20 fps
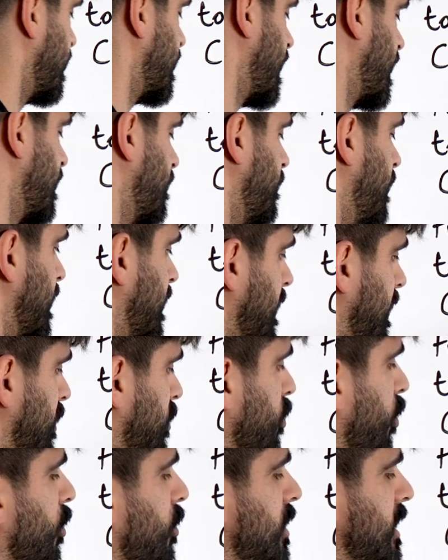can kind of like
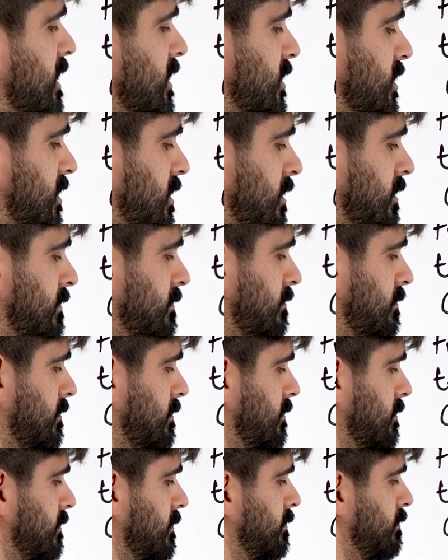ignore this.
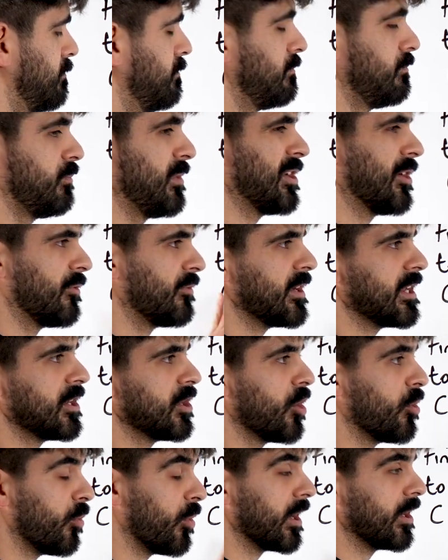We don't really
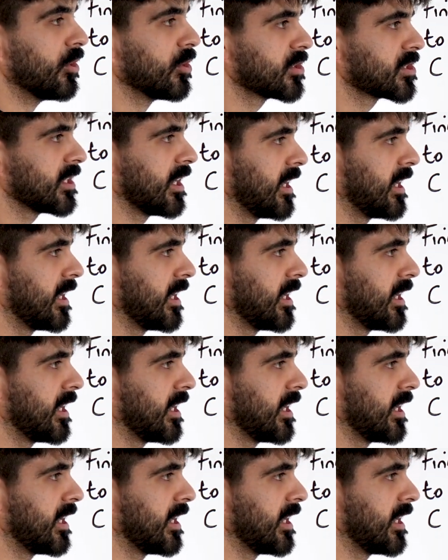know what it looks